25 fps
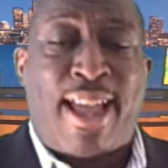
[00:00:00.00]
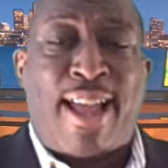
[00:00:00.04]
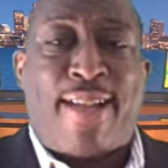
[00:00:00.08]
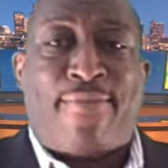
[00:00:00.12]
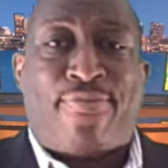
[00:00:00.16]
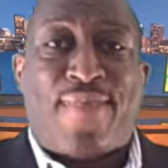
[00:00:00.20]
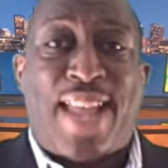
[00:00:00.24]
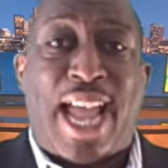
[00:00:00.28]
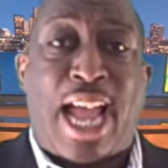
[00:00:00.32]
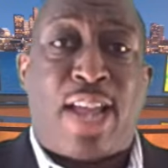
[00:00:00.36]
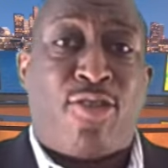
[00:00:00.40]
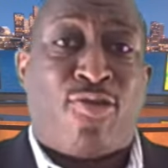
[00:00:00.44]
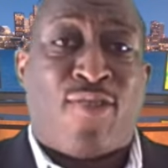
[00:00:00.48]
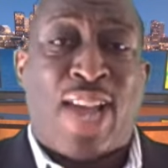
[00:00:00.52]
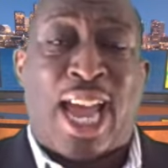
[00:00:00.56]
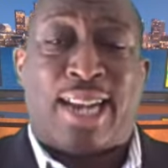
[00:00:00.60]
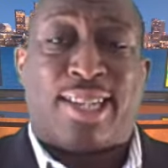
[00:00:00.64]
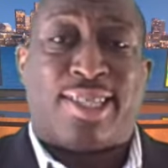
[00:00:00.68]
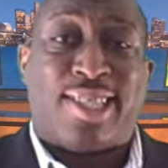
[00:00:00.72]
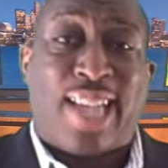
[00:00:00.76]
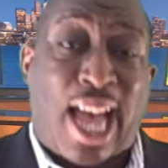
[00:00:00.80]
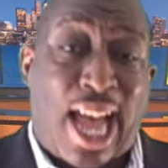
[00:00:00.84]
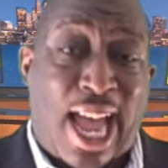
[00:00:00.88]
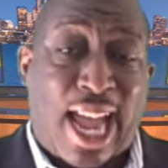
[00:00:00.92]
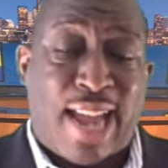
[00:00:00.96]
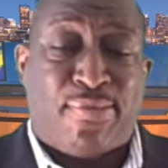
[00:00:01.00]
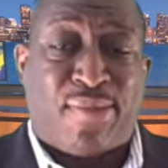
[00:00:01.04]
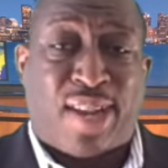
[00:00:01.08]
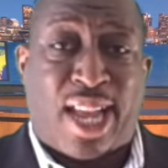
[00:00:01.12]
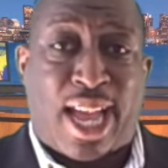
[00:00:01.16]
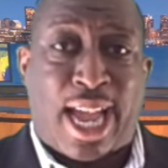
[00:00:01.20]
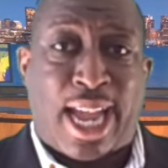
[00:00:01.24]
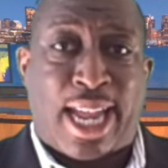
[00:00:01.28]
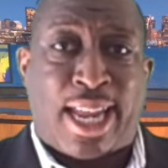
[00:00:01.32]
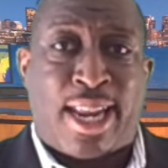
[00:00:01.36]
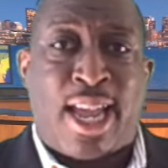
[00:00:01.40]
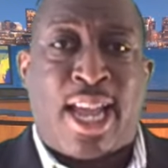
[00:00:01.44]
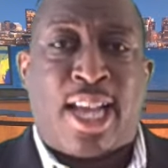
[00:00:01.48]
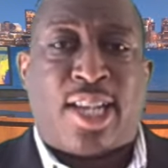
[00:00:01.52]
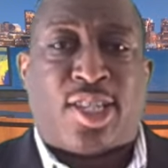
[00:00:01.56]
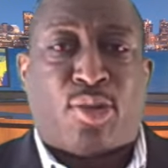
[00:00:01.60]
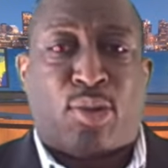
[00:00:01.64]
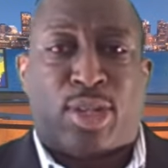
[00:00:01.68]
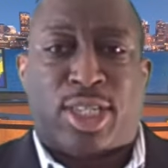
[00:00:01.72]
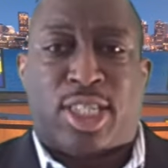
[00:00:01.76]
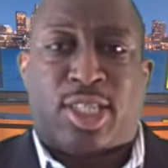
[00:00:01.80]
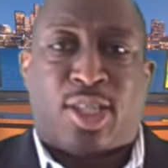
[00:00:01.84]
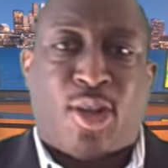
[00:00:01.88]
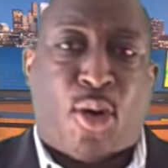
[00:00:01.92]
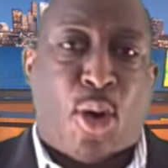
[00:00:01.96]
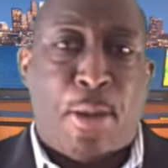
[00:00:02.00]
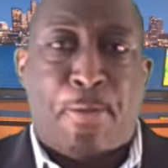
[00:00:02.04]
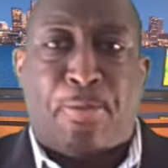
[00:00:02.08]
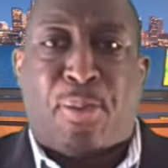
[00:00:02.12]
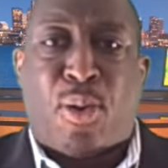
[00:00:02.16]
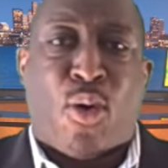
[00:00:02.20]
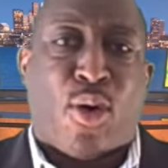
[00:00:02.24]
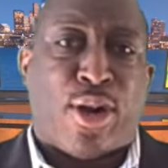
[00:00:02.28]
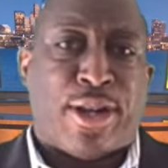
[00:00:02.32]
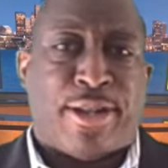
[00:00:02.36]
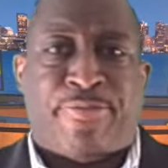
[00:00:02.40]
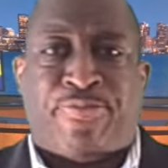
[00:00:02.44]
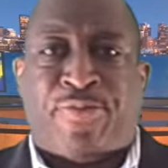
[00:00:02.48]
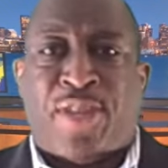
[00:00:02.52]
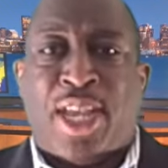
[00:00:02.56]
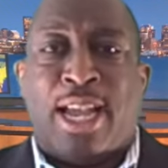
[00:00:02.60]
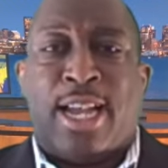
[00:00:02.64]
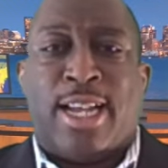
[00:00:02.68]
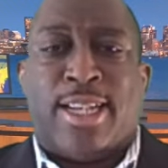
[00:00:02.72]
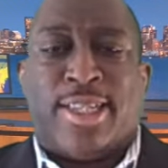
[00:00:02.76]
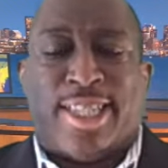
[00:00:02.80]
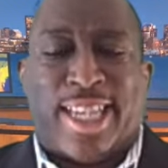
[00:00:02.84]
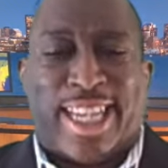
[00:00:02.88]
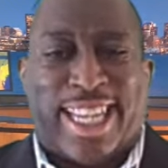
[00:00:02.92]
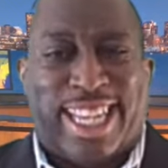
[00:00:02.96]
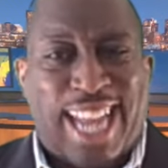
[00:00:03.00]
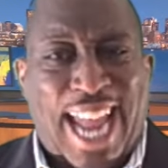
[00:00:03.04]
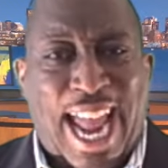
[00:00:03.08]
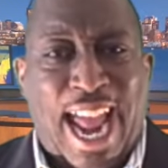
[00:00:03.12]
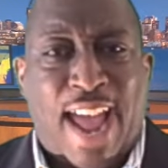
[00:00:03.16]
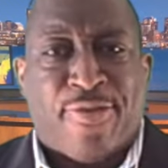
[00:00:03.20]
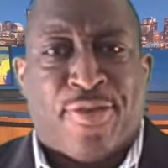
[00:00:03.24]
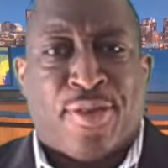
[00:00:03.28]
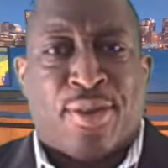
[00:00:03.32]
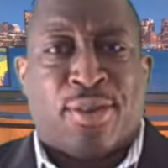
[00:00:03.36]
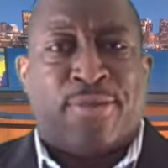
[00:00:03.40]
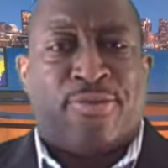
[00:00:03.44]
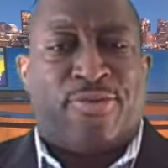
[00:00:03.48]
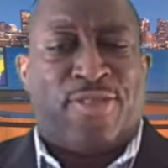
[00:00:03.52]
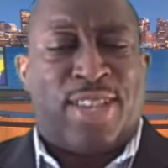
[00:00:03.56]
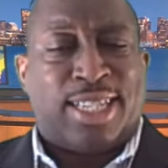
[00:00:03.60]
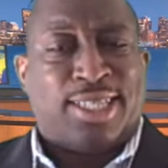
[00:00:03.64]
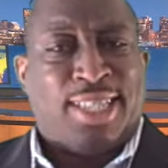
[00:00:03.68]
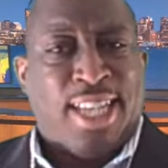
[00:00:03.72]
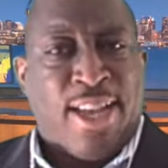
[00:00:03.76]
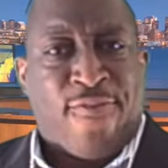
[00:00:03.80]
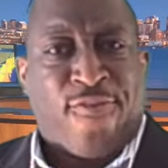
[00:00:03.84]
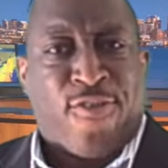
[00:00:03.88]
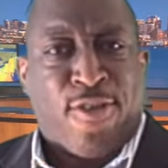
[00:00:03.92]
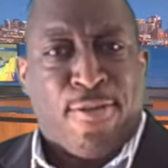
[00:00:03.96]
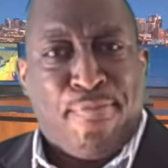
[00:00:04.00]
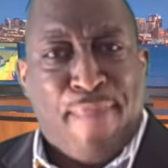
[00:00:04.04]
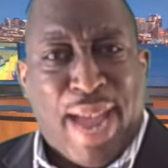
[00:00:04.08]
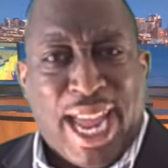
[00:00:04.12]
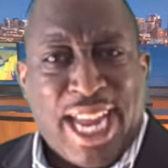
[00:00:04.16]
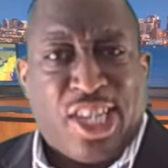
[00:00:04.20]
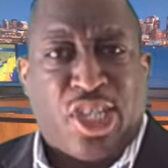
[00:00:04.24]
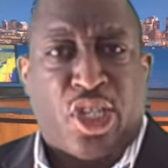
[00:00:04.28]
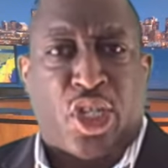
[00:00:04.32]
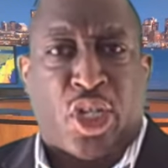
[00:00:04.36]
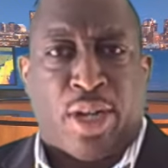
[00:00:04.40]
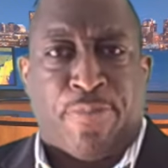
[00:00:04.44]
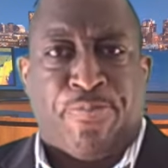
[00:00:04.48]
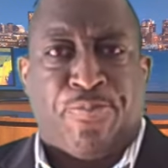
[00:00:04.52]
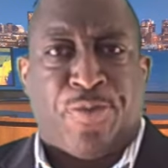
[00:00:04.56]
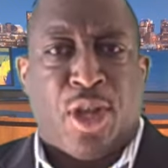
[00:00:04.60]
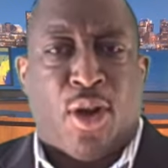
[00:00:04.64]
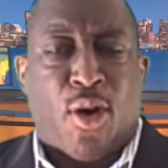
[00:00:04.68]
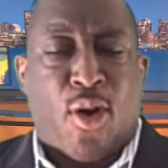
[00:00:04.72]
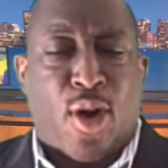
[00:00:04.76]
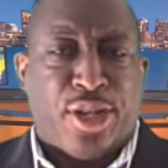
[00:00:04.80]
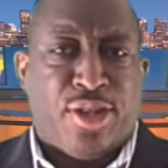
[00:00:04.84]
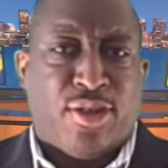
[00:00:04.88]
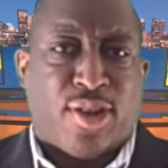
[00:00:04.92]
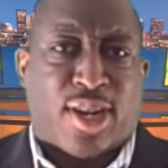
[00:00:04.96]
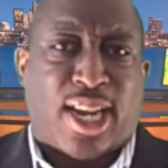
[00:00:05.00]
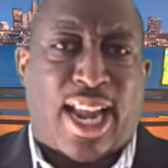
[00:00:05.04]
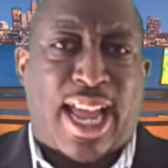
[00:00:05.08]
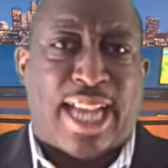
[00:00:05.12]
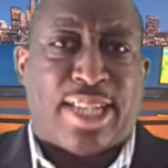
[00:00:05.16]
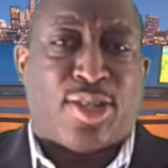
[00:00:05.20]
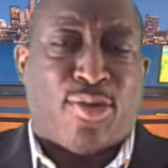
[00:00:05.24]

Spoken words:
Now you got a timeline. So it's so important to gather this information on your client.